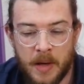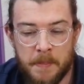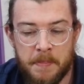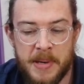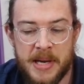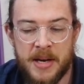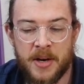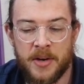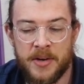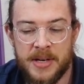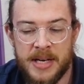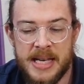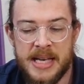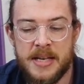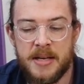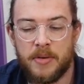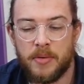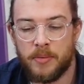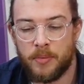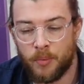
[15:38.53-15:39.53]
Peter,
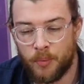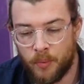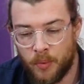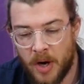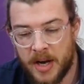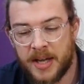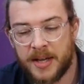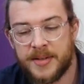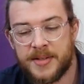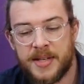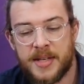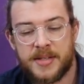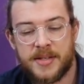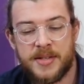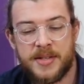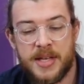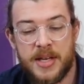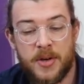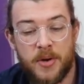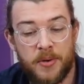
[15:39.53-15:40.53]
neat, right
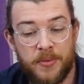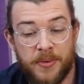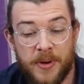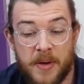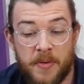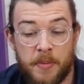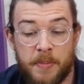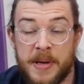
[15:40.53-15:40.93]
consistency, good flavour.